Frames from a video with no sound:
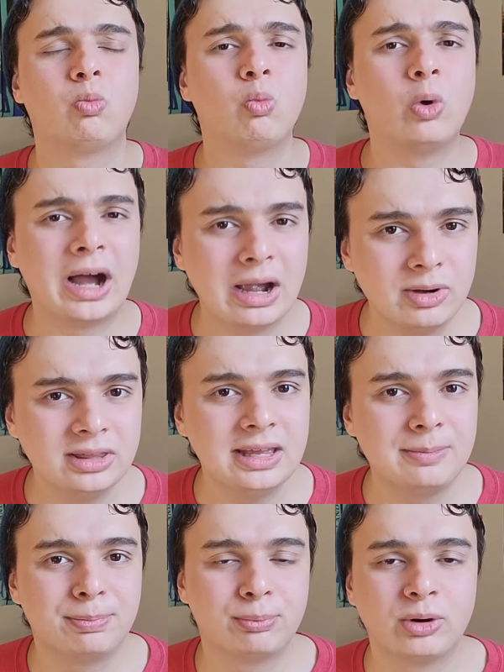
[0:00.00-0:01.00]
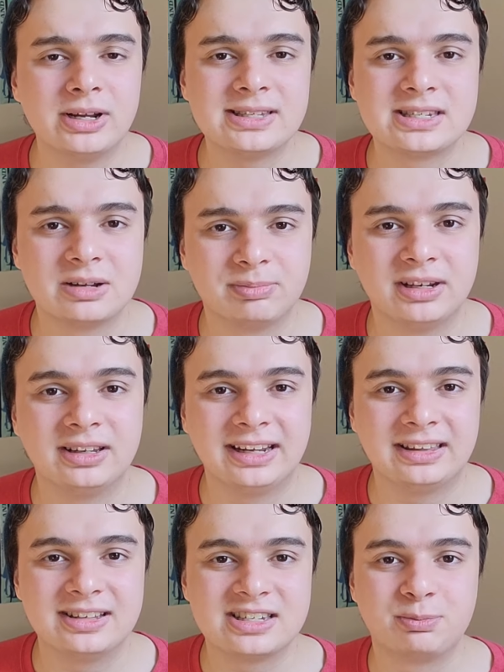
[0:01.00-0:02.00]
why would they bring something
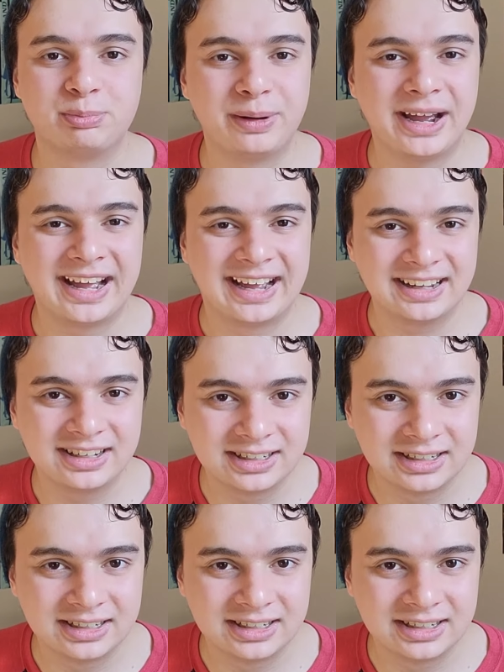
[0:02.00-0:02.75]
like this back?